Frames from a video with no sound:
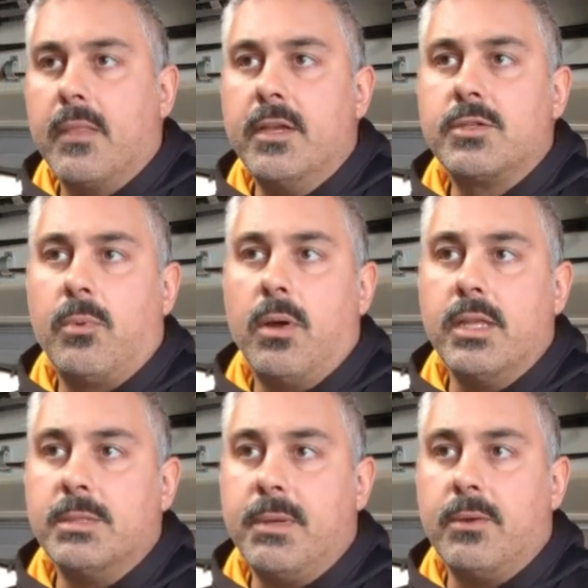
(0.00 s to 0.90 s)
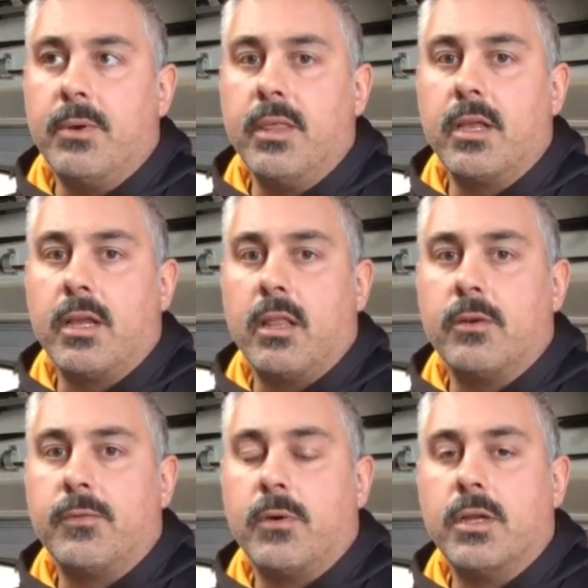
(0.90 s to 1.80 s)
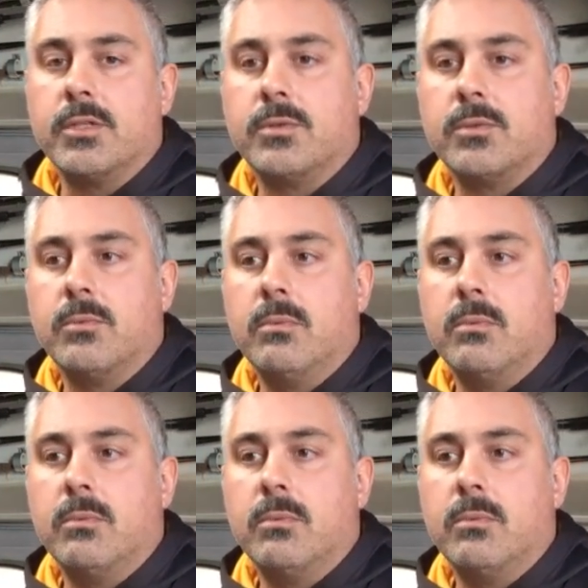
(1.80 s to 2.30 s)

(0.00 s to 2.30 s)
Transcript: This one has been a really good color for us.